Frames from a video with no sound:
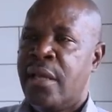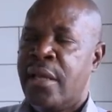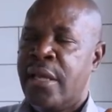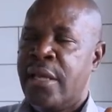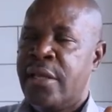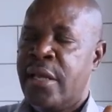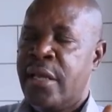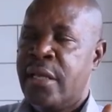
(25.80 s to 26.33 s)

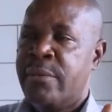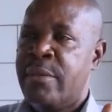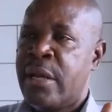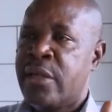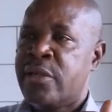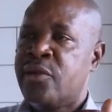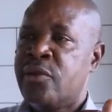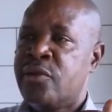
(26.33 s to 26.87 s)
a, a
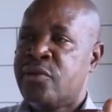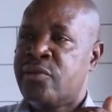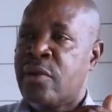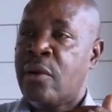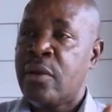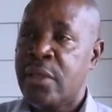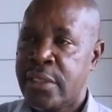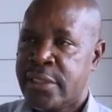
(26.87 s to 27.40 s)
liberation
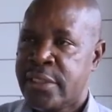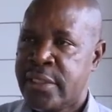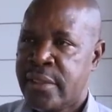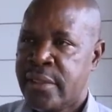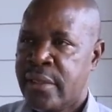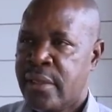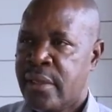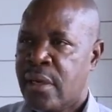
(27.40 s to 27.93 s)
struggleist
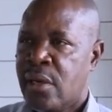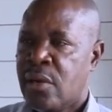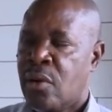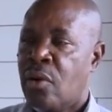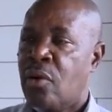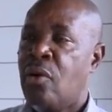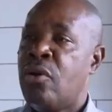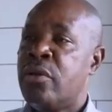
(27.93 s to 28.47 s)

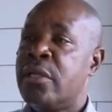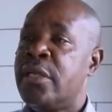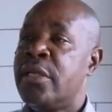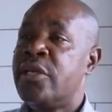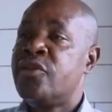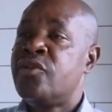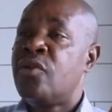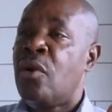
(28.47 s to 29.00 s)
on
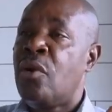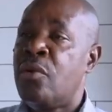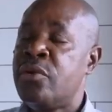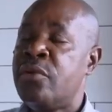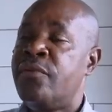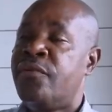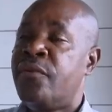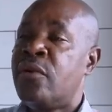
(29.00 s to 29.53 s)
his
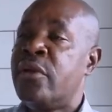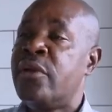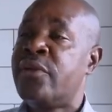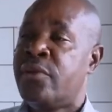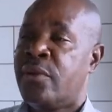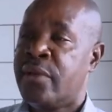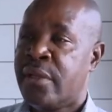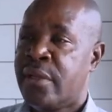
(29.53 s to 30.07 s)
own
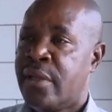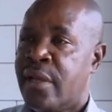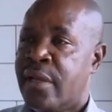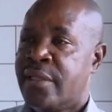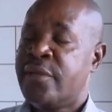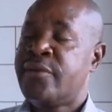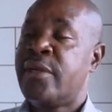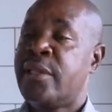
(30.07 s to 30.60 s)
volition.
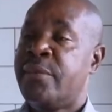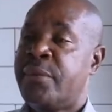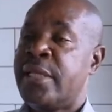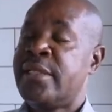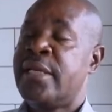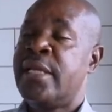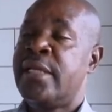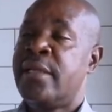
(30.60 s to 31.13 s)
That's what the
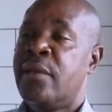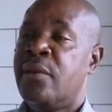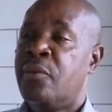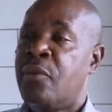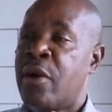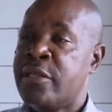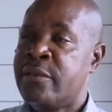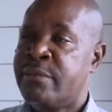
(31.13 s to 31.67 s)
president
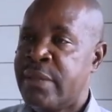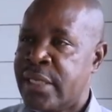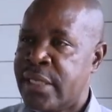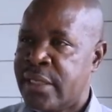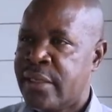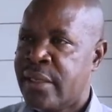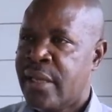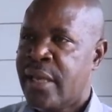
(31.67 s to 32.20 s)
was meaning.